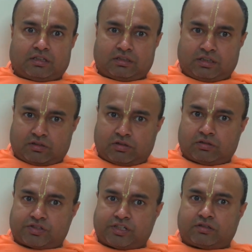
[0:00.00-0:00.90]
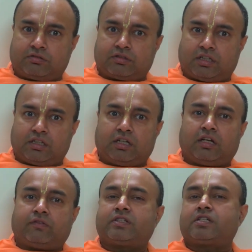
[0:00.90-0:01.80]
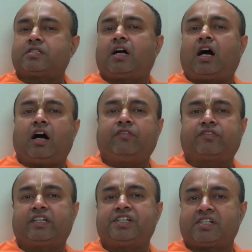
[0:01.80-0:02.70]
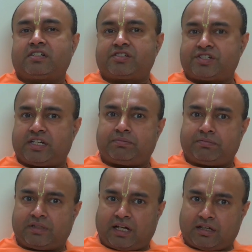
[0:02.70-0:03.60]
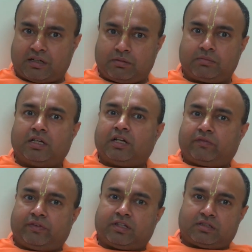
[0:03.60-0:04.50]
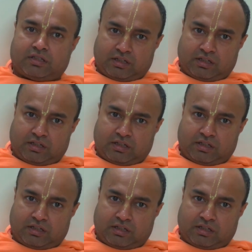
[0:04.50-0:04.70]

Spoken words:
the Shrikunti, which is a half crescent shaped diagram with